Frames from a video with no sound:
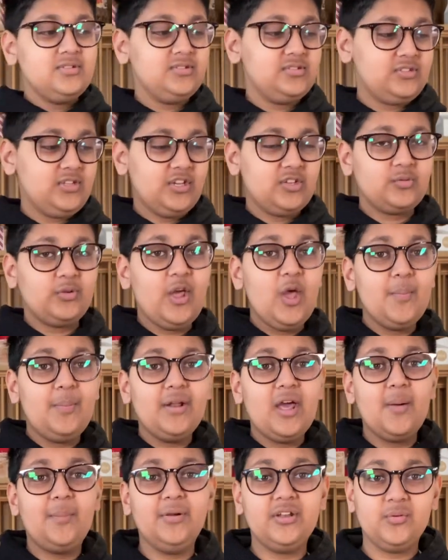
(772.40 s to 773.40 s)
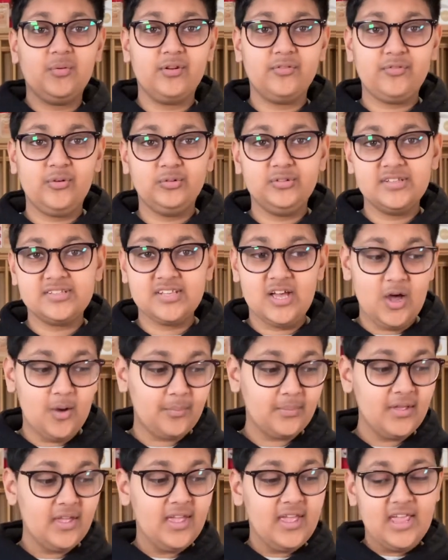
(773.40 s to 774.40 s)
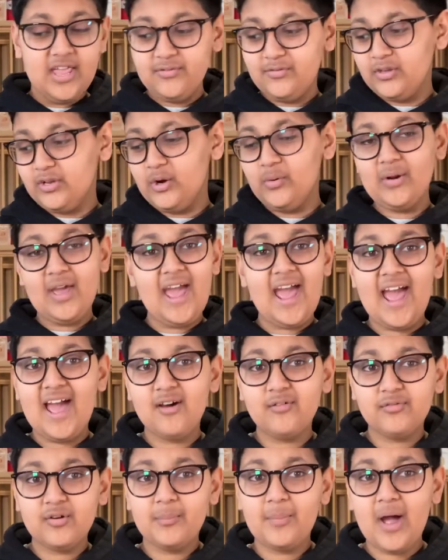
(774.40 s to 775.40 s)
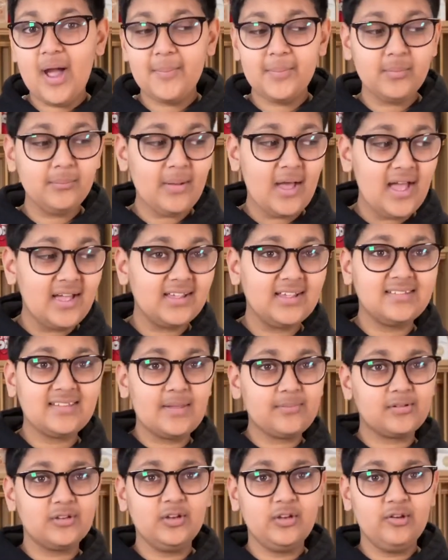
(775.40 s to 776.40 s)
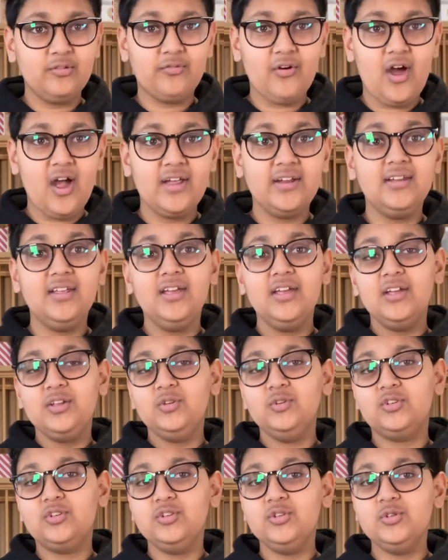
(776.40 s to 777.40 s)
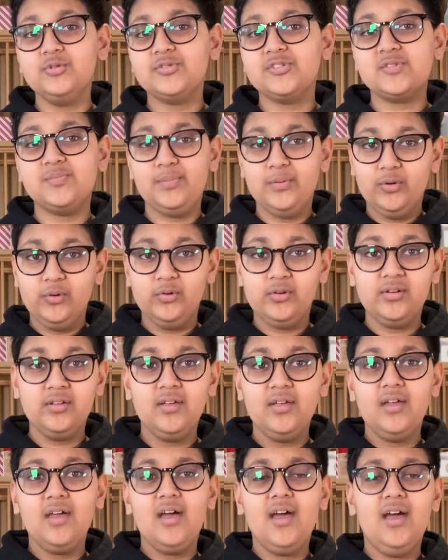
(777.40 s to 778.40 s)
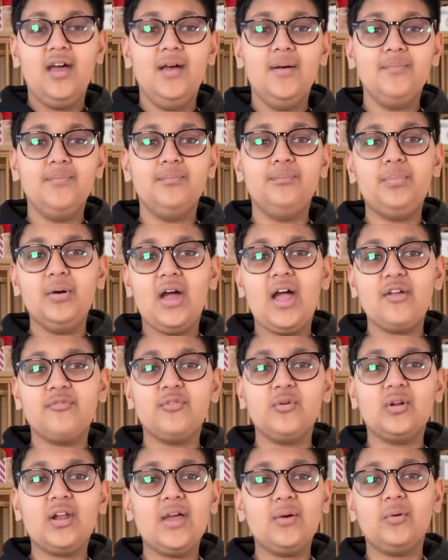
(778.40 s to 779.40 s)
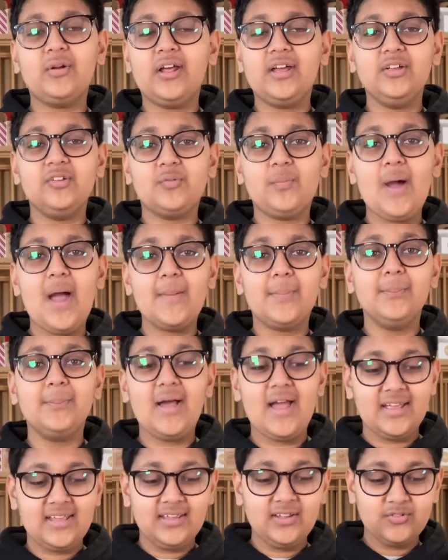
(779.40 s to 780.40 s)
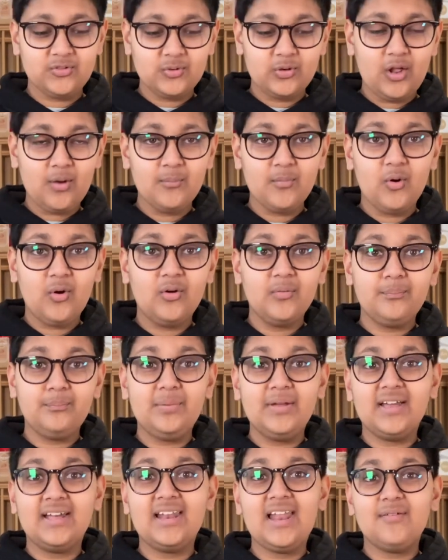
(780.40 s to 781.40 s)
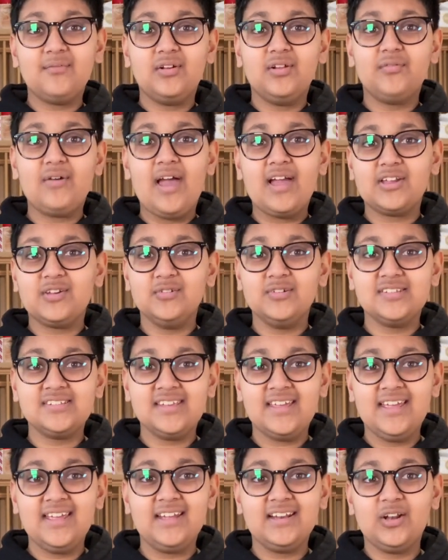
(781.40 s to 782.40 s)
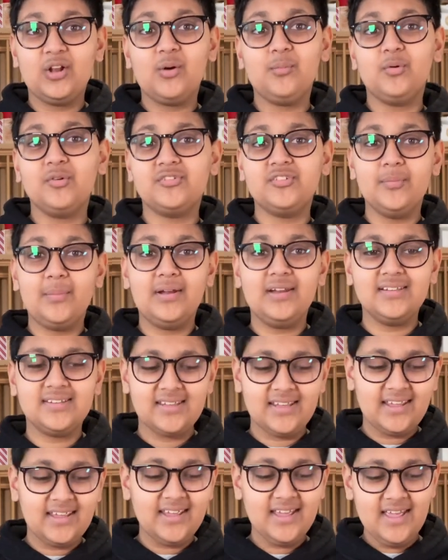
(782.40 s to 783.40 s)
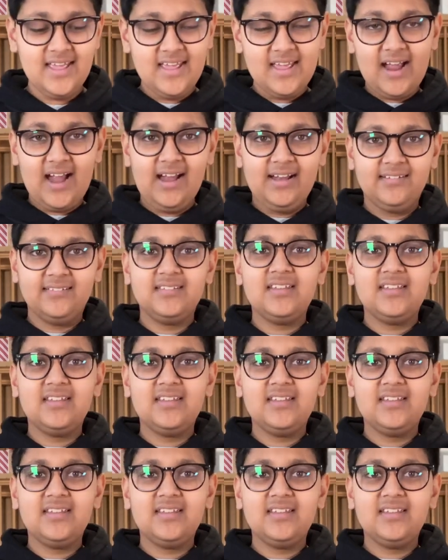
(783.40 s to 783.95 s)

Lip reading: So you just want to open it up and you want to fill this up. If you don't have a piping bag, it's absolutely fine. You can use a spoon. But I feel like when I use a piping bag, it gives you a bigger level of accuracy and a lot more stability, and